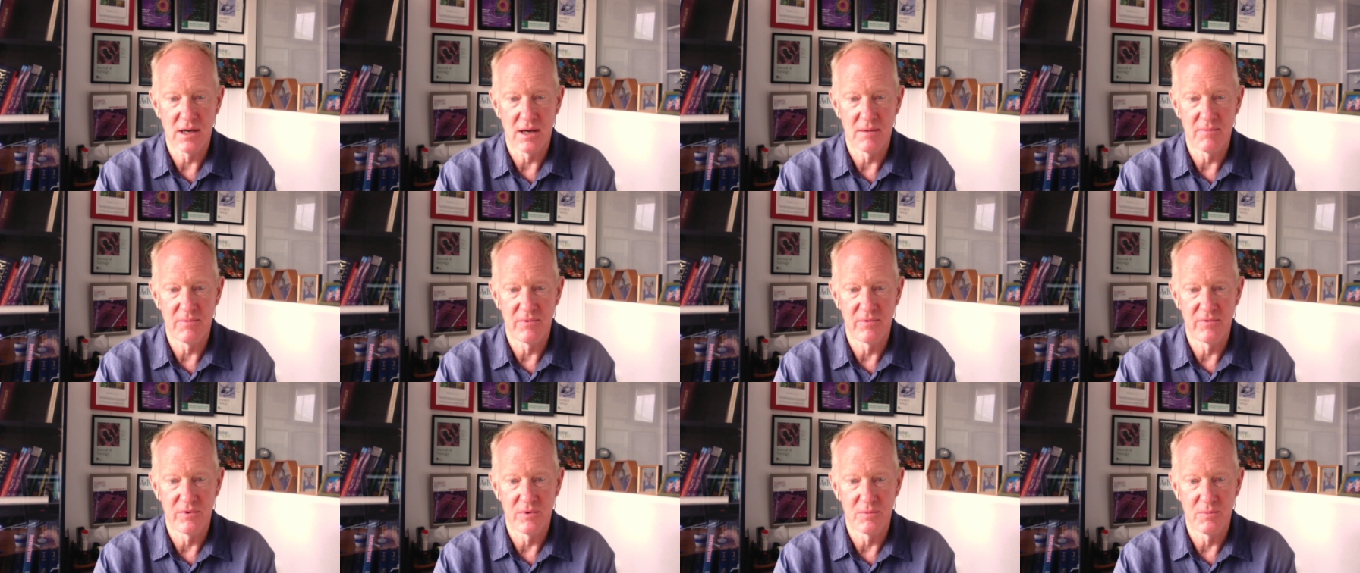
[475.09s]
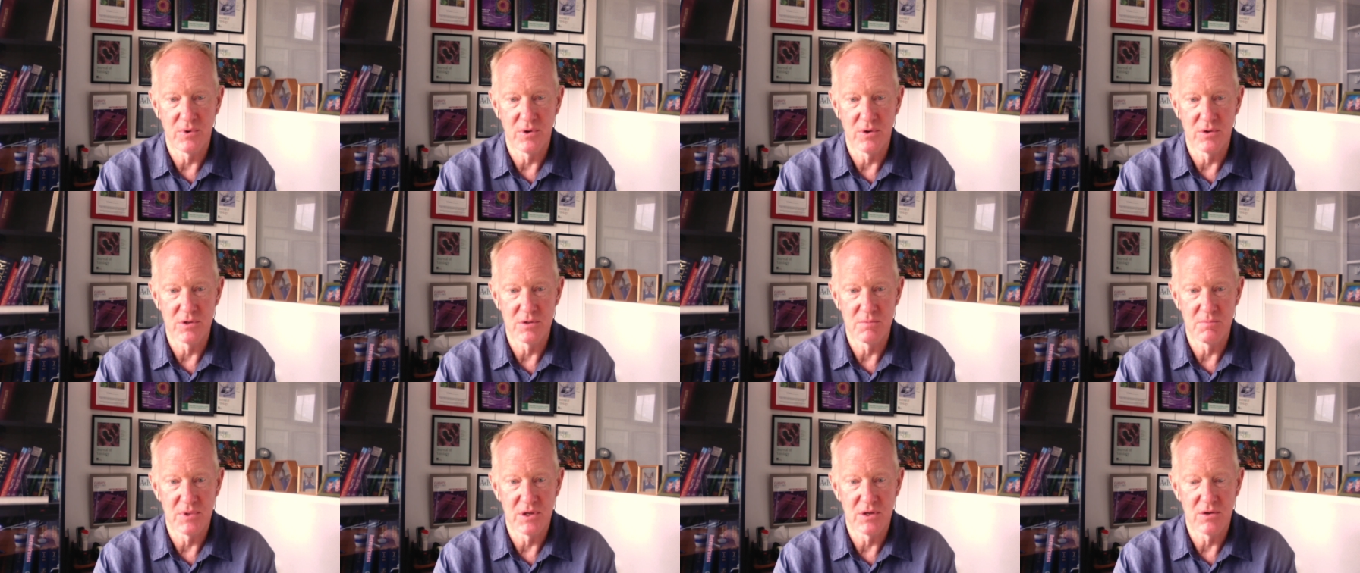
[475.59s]
type of
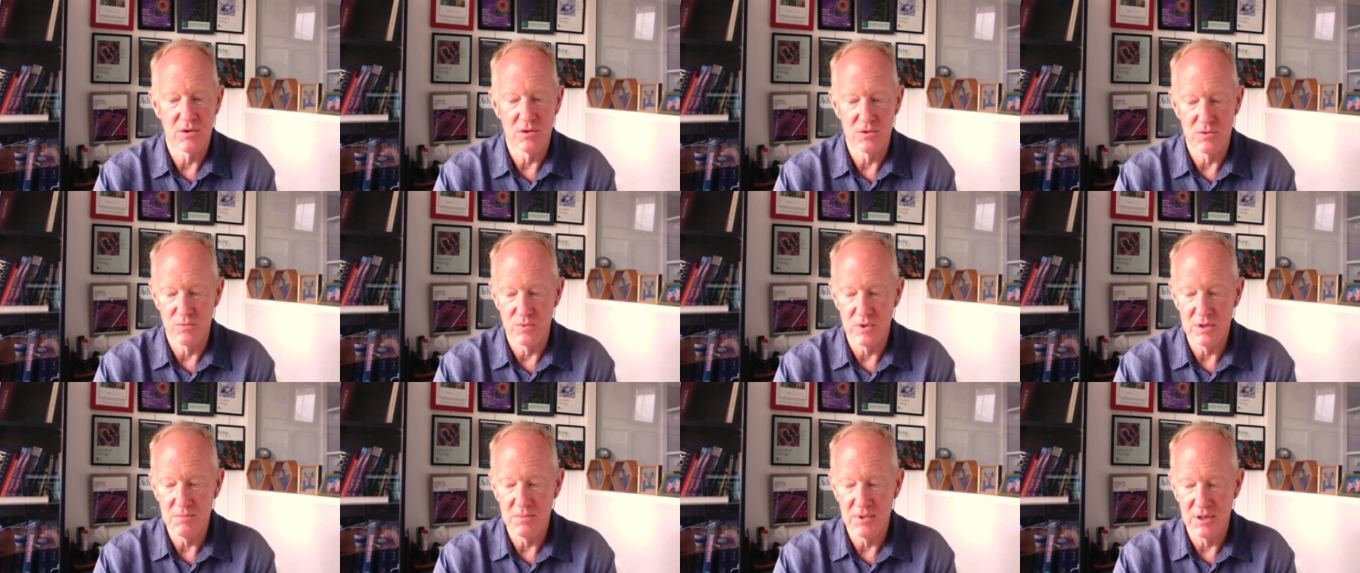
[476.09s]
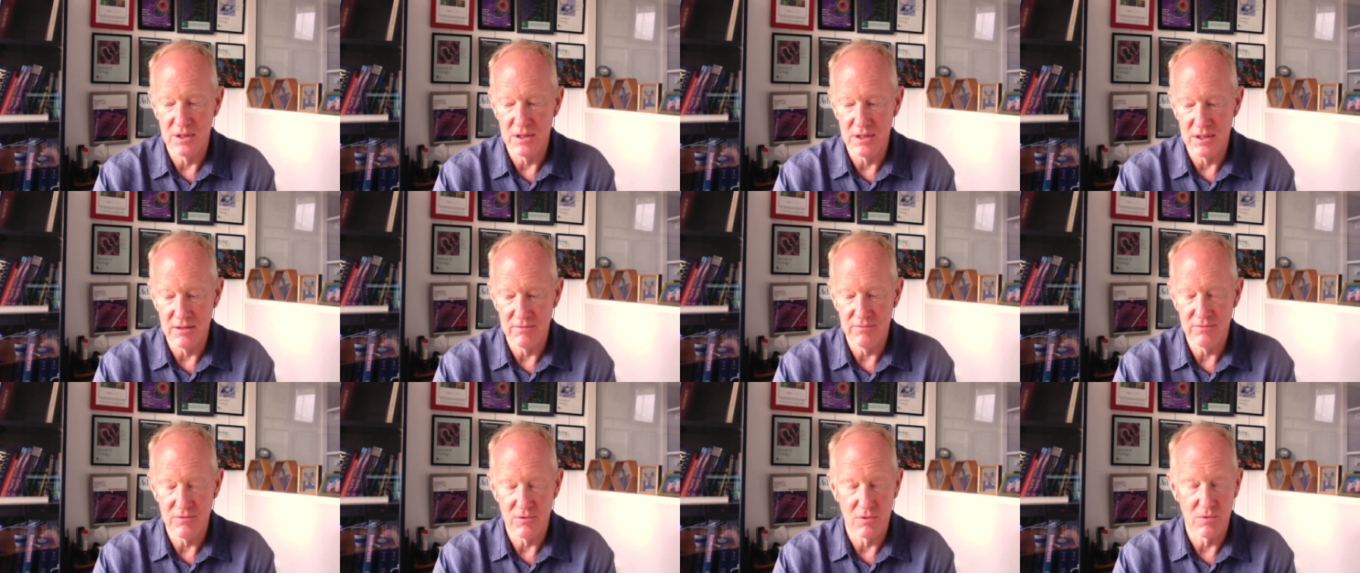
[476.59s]
approach because we
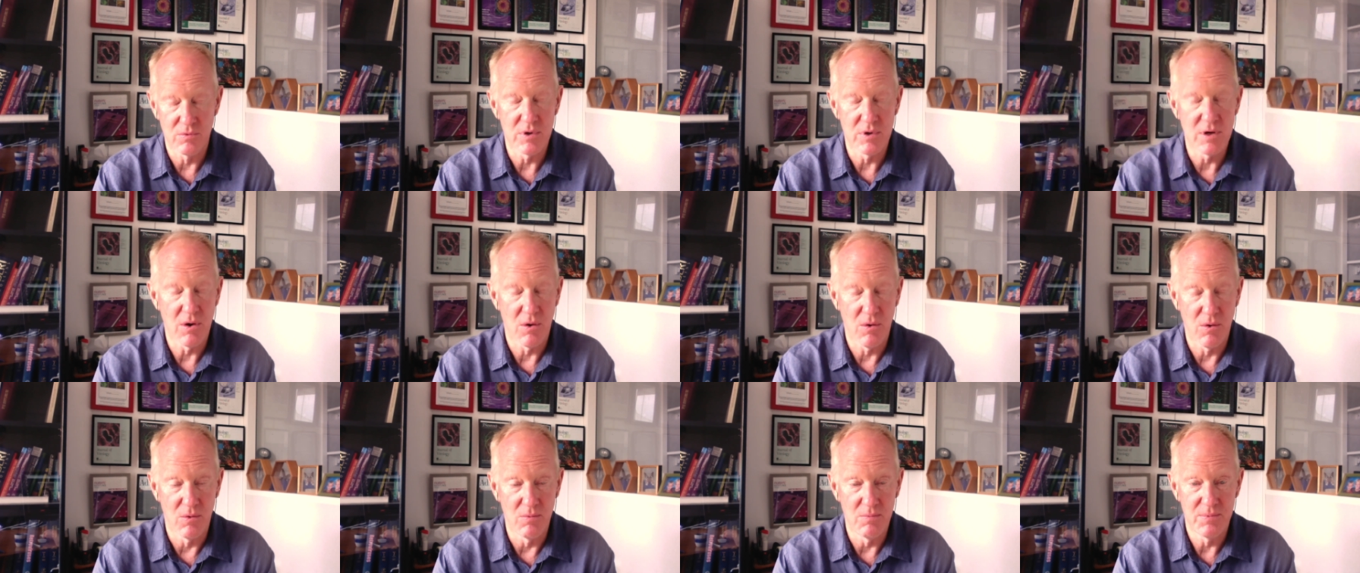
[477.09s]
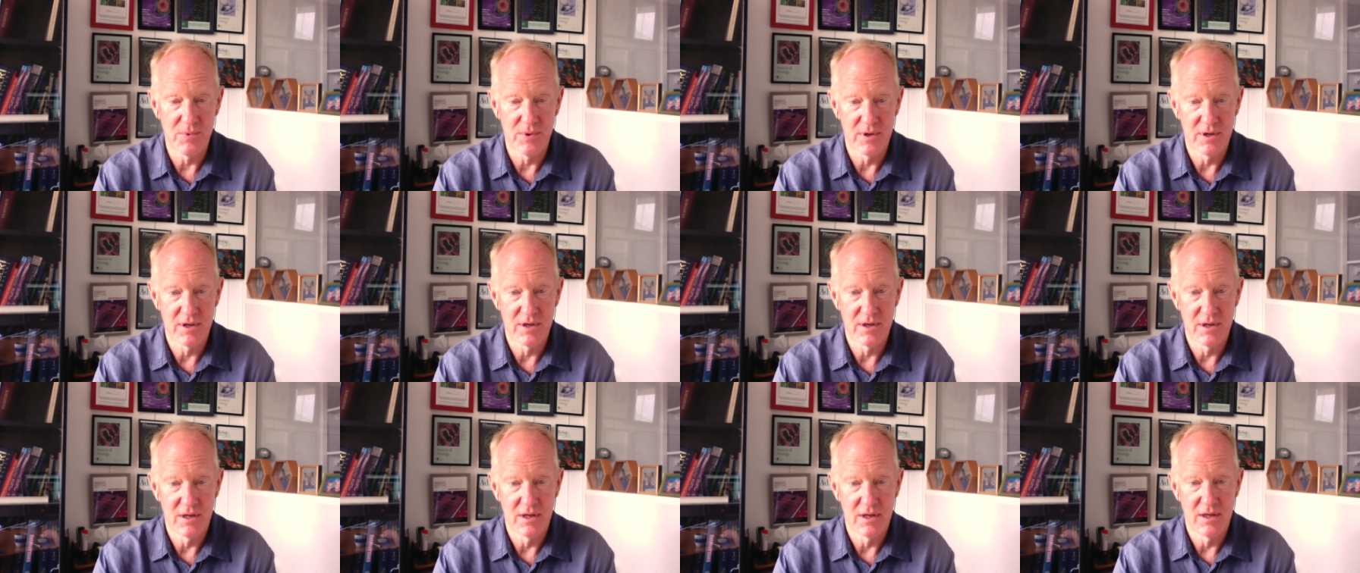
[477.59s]
believe or we hope
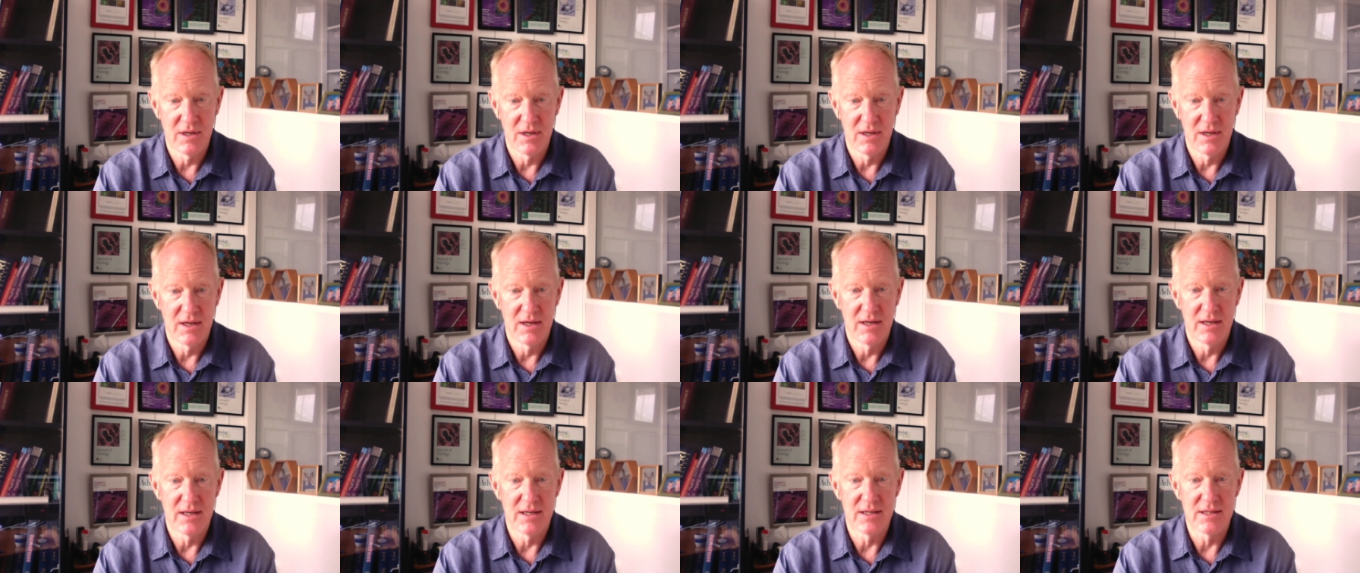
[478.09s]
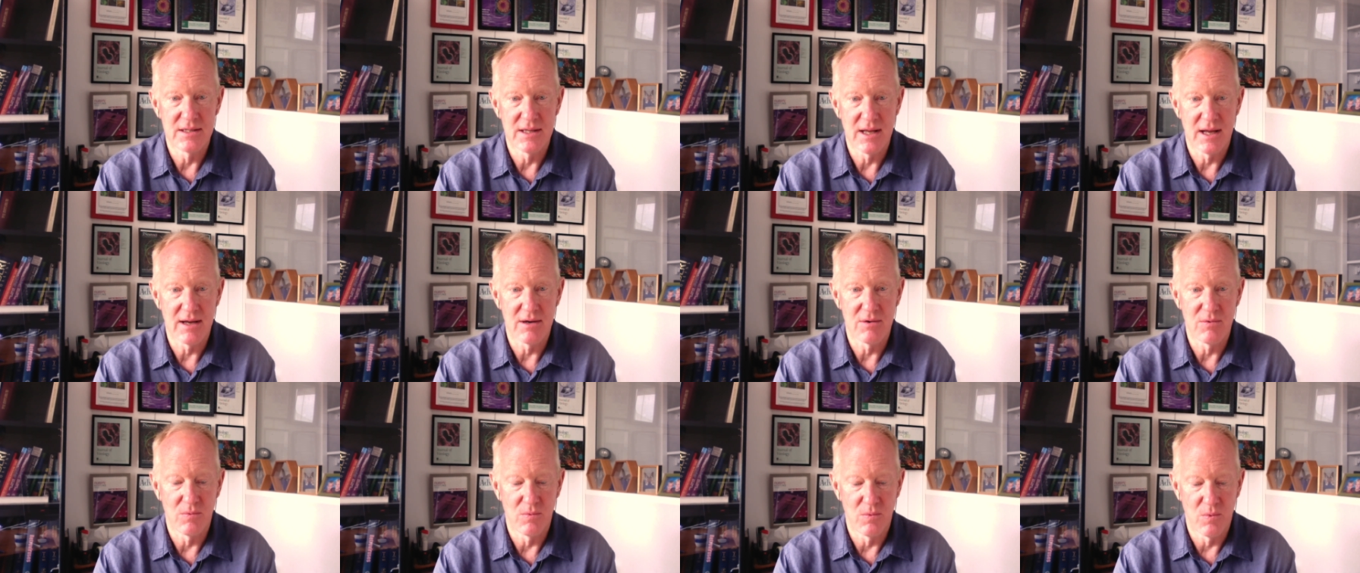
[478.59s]
is
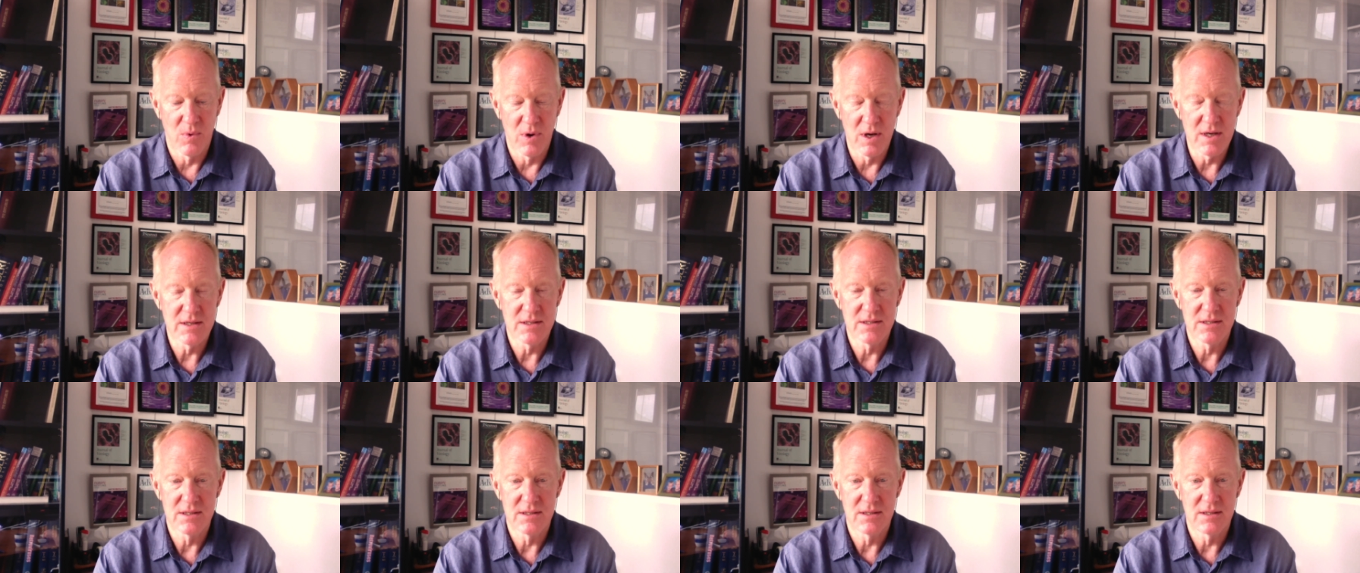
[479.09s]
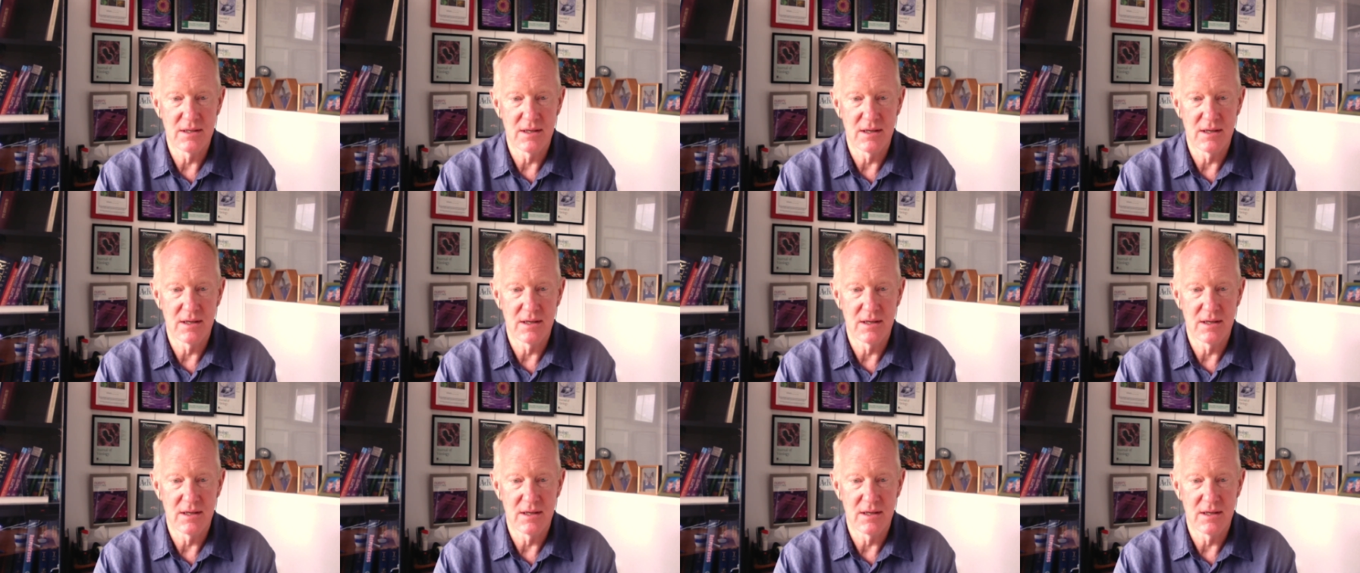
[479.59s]
that once